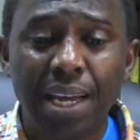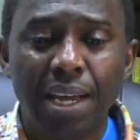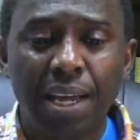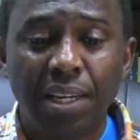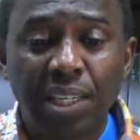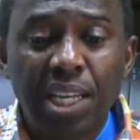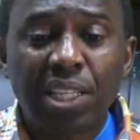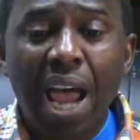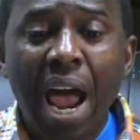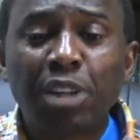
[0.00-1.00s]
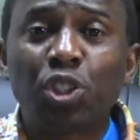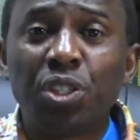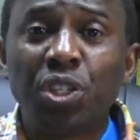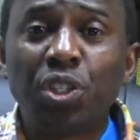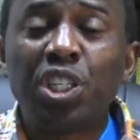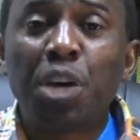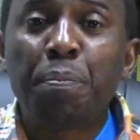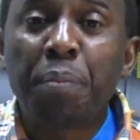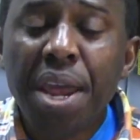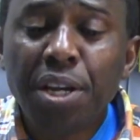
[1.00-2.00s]
these actions
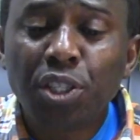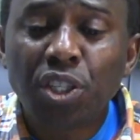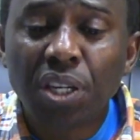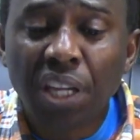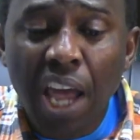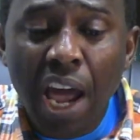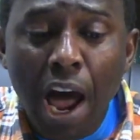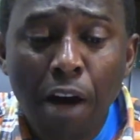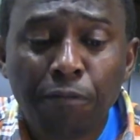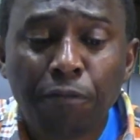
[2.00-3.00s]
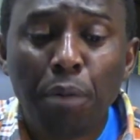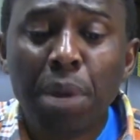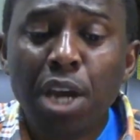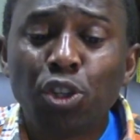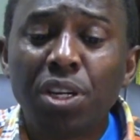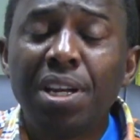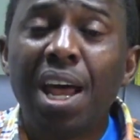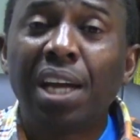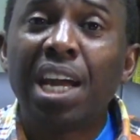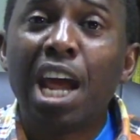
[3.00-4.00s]
depicts their affirmation that
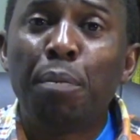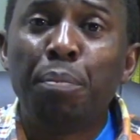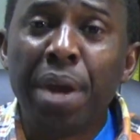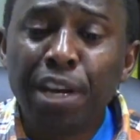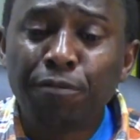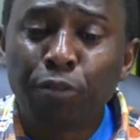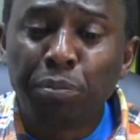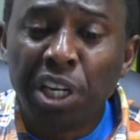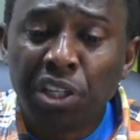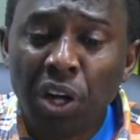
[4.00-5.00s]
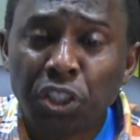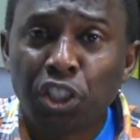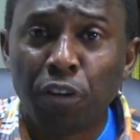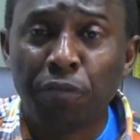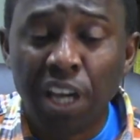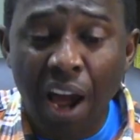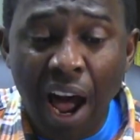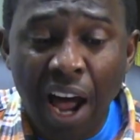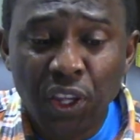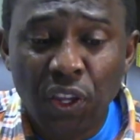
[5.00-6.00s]
they are made from the dust of the
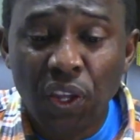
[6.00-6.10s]
earth,